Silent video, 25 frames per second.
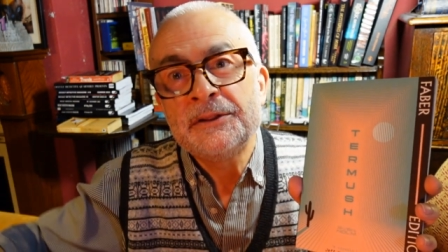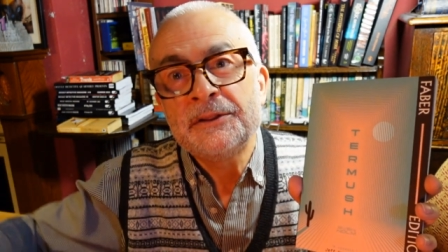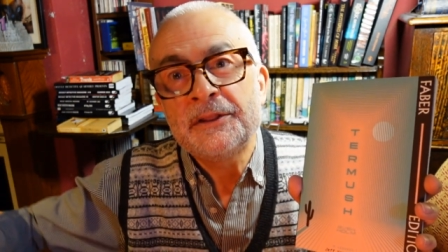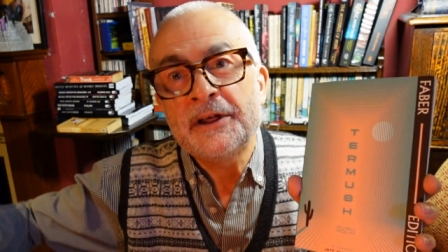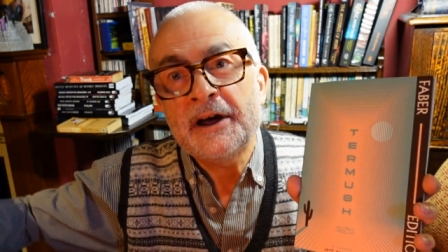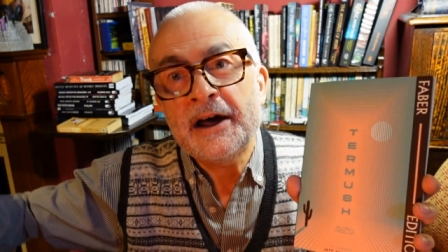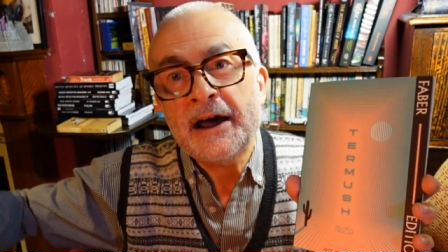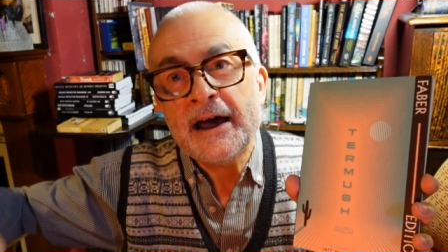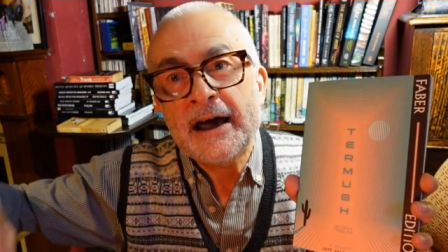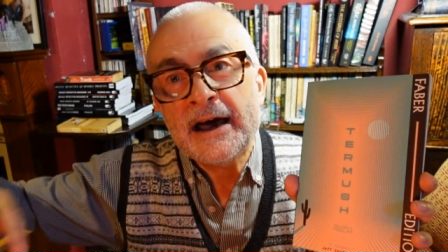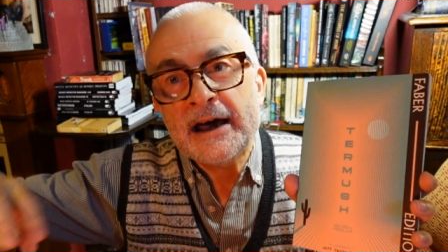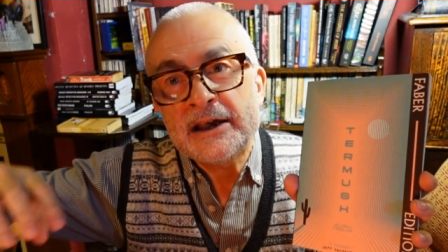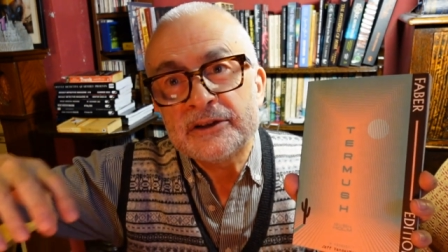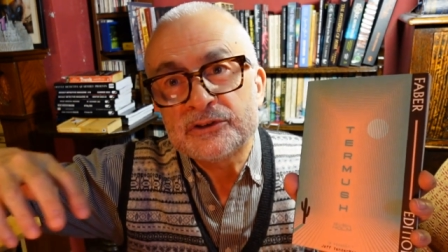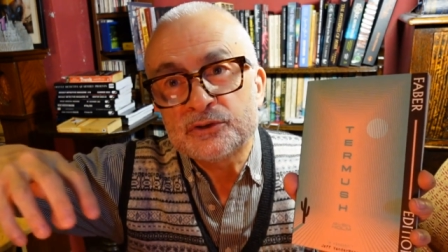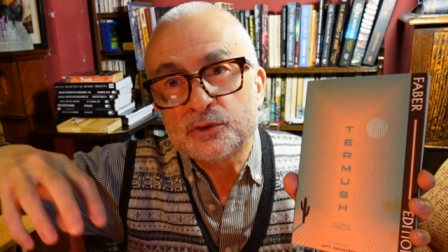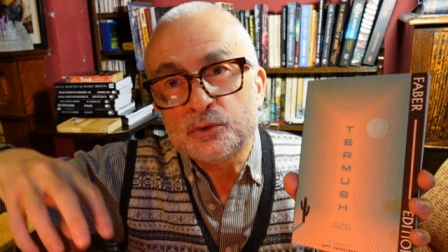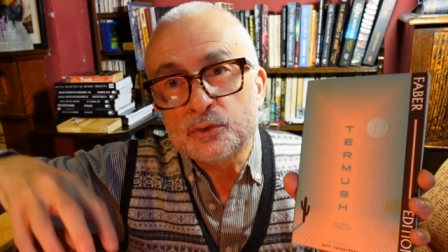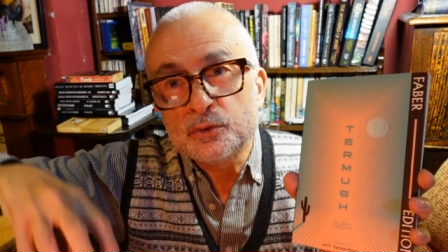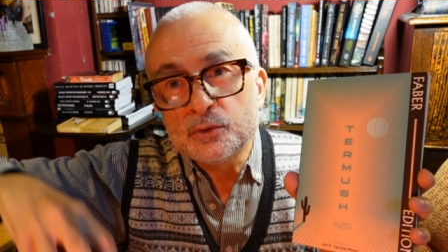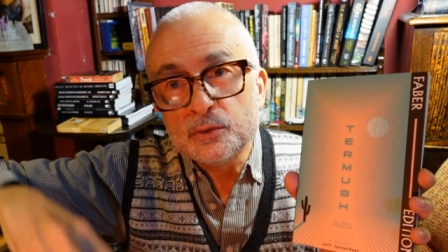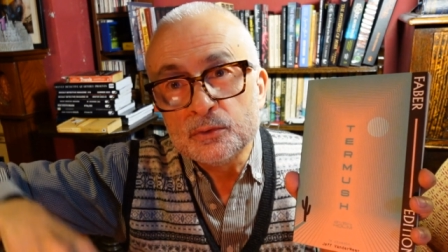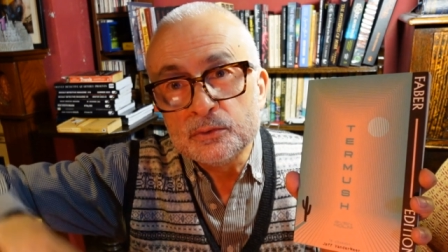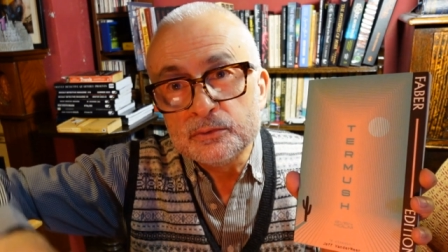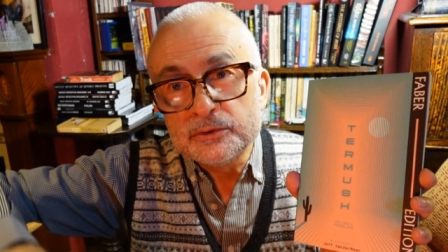that has
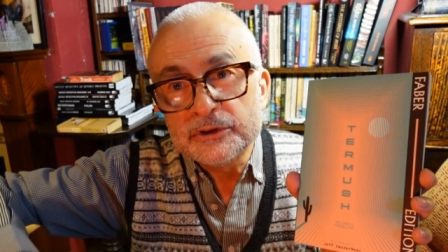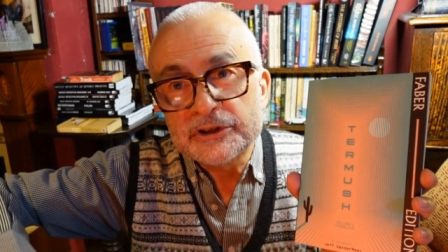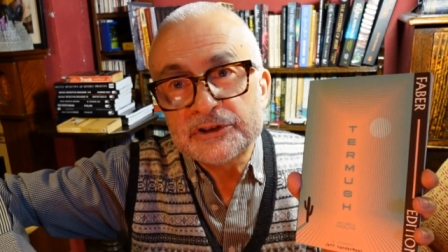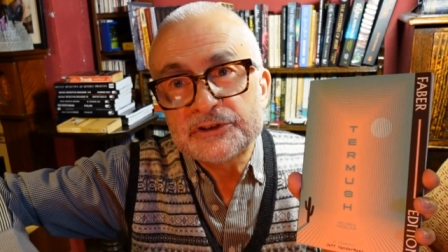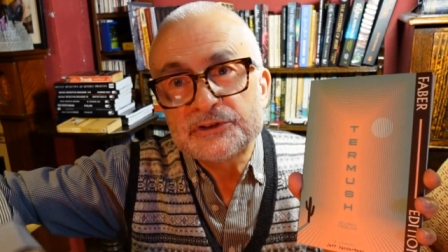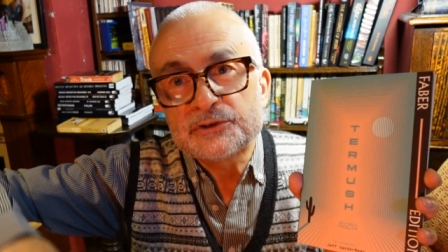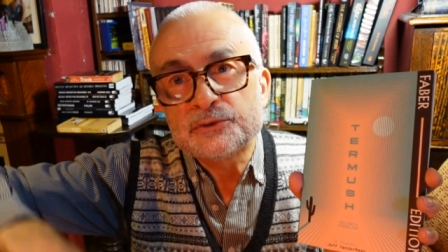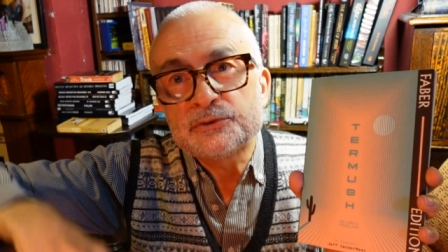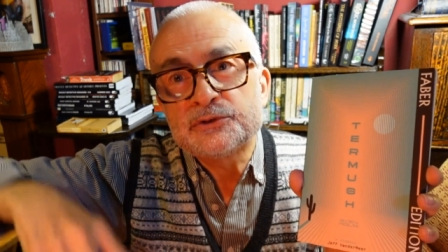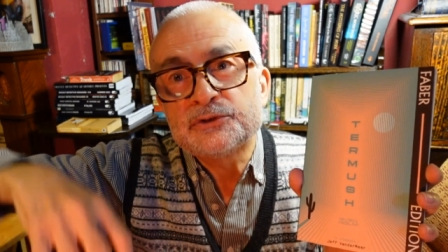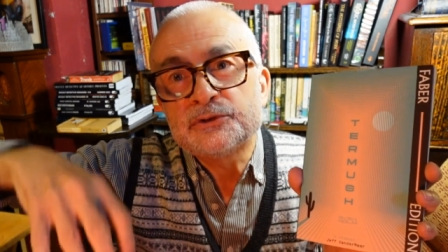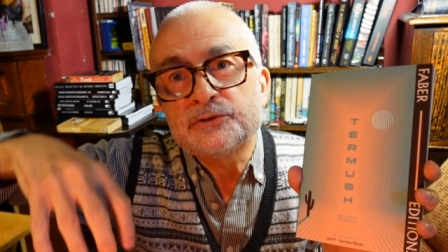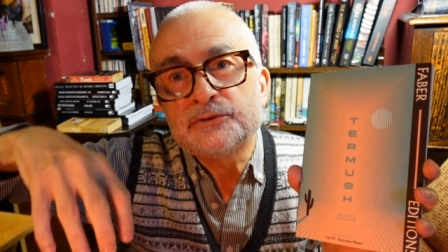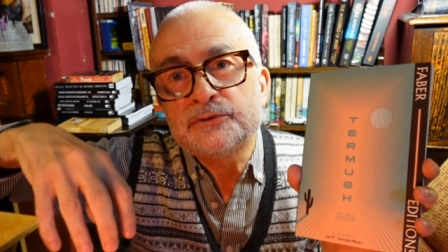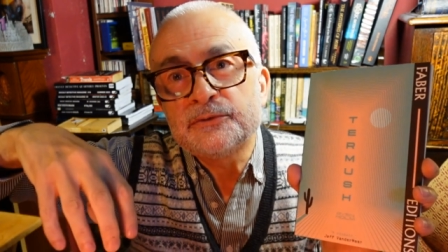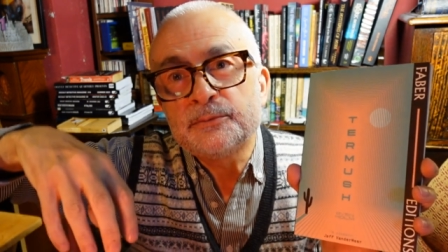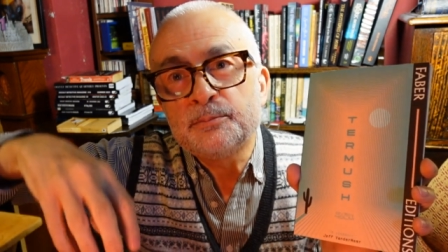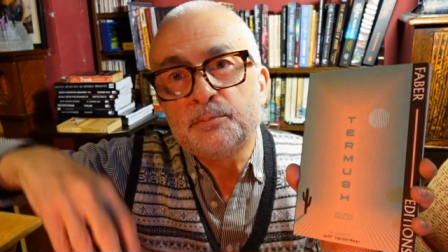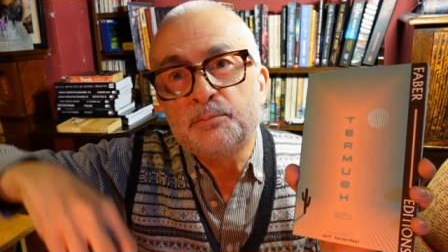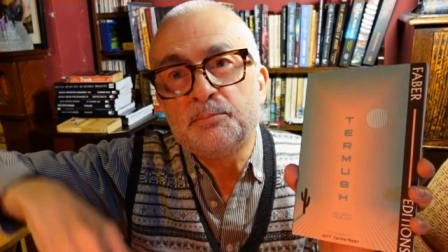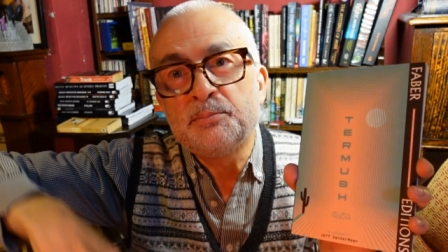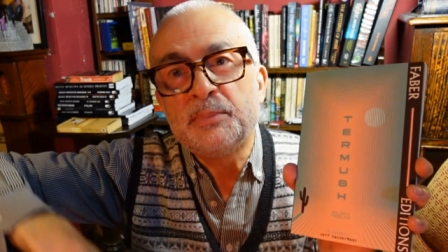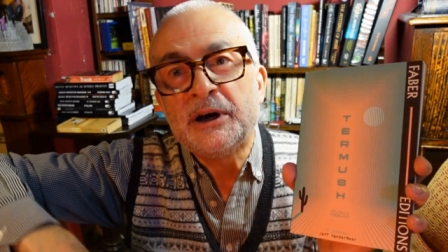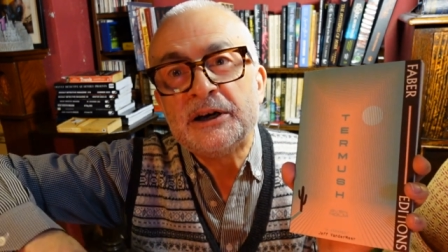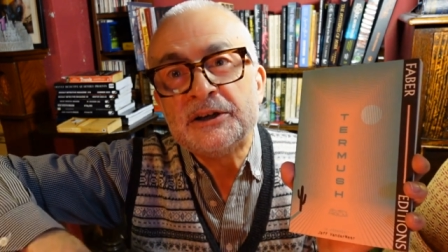all the sort of
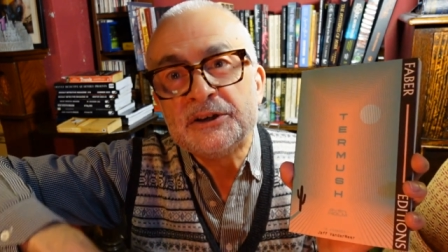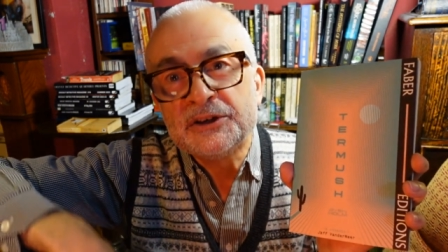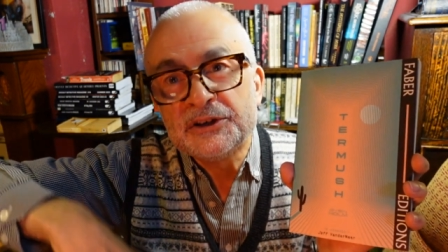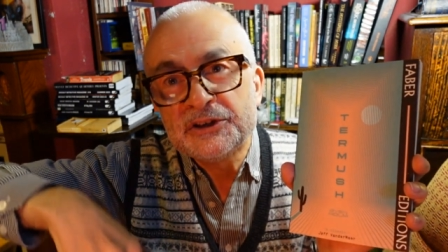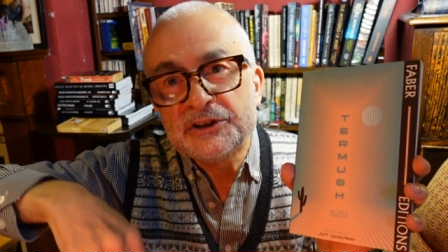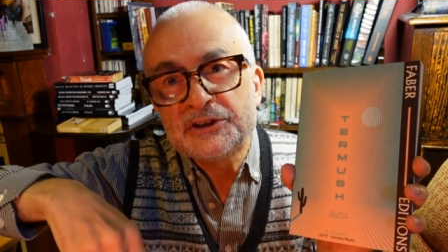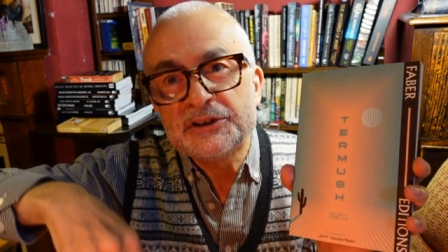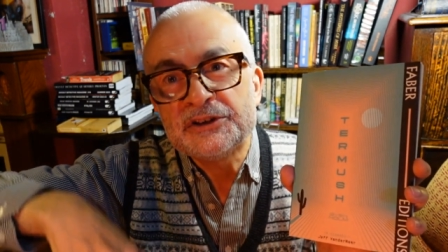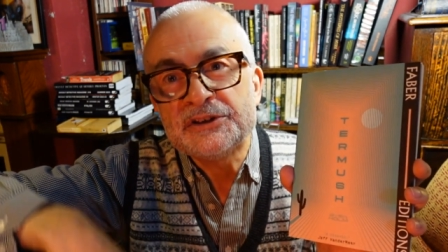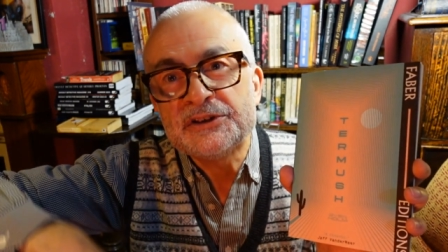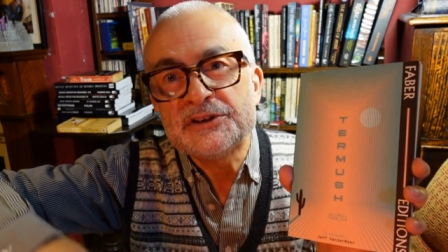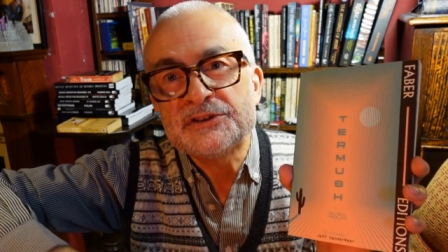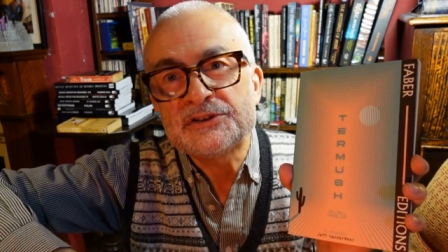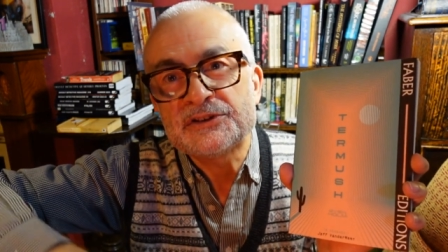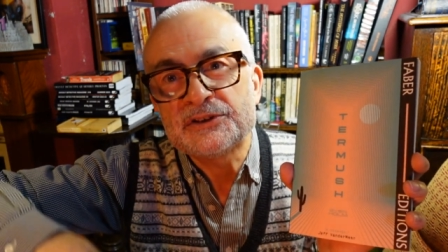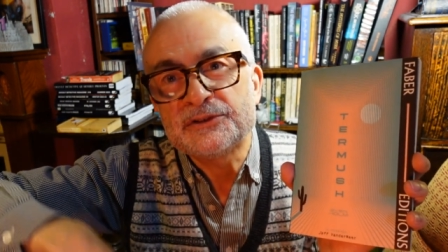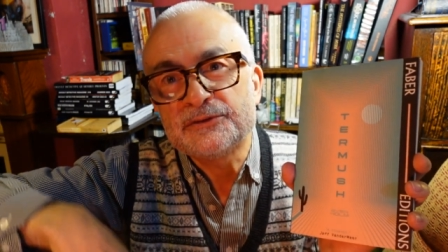bunkers